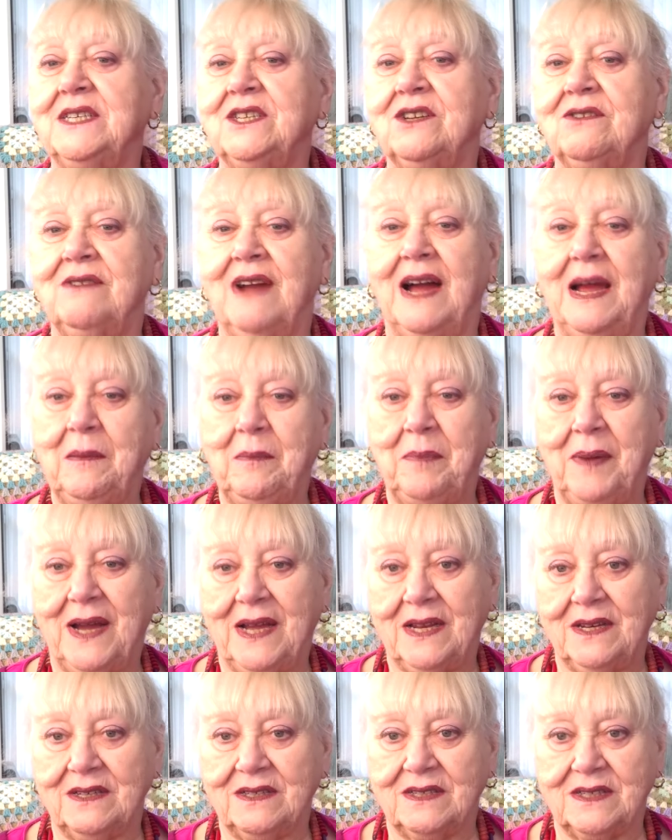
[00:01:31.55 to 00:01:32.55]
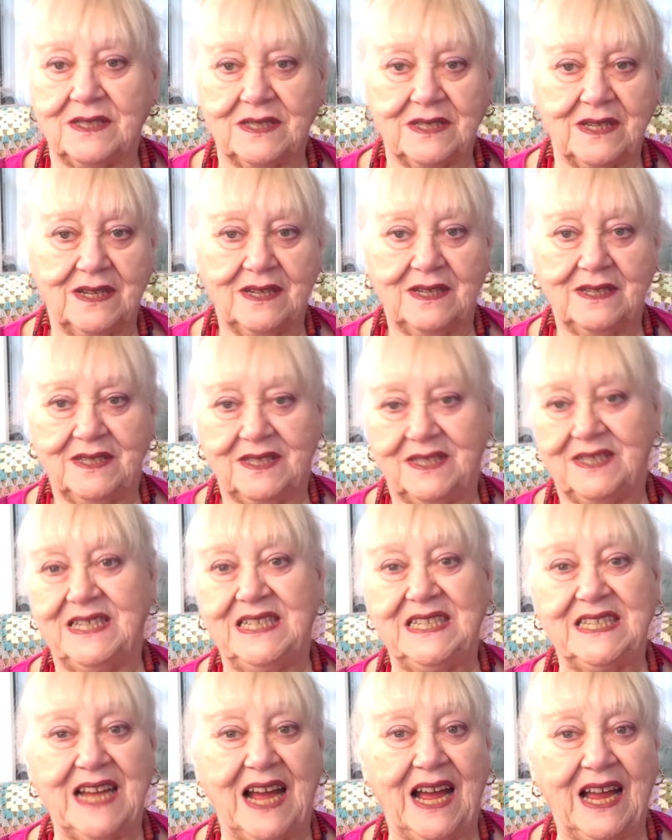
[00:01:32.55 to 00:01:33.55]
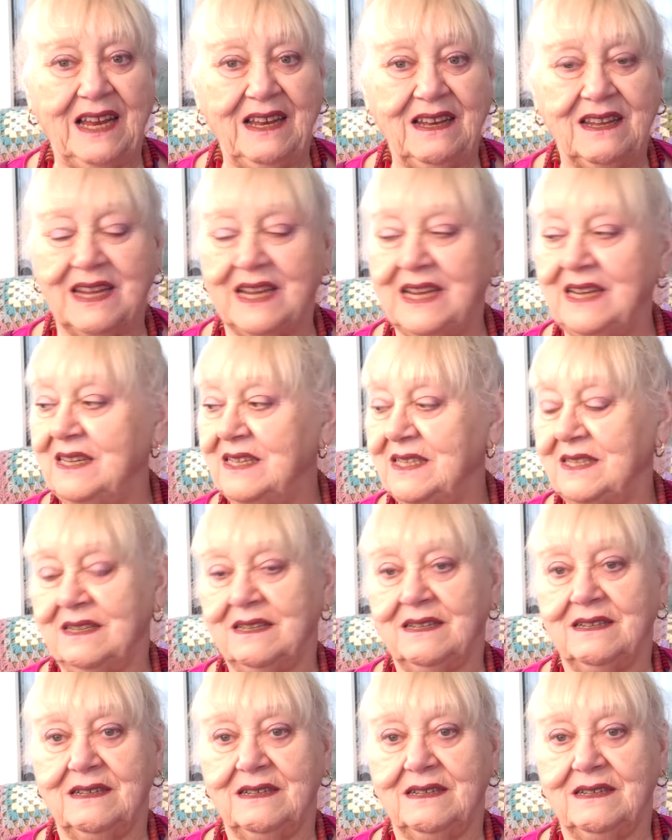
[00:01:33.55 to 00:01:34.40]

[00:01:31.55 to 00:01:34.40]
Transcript: to write patterns, to design things.